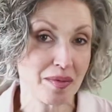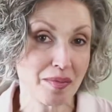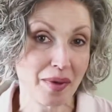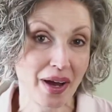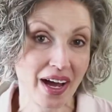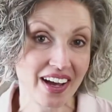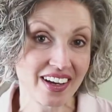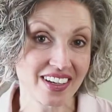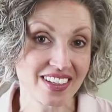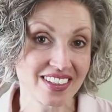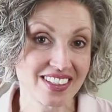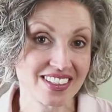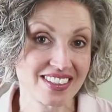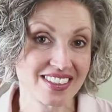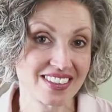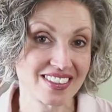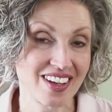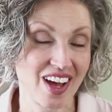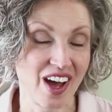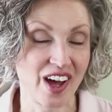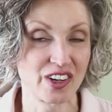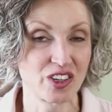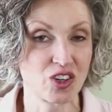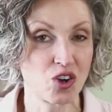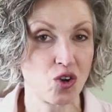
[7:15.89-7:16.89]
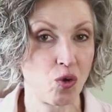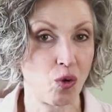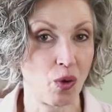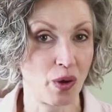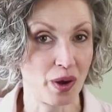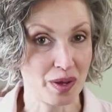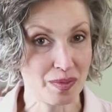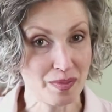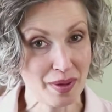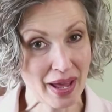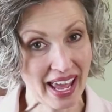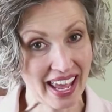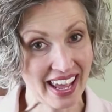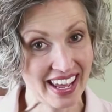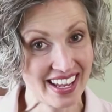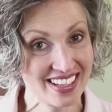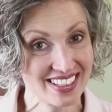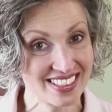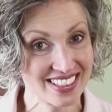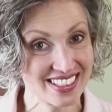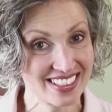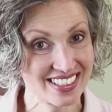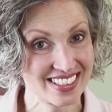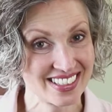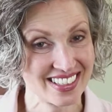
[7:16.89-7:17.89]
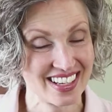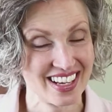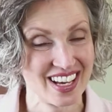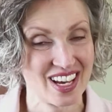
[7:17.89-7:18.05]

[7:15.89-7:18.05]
bucks on a quart of paint.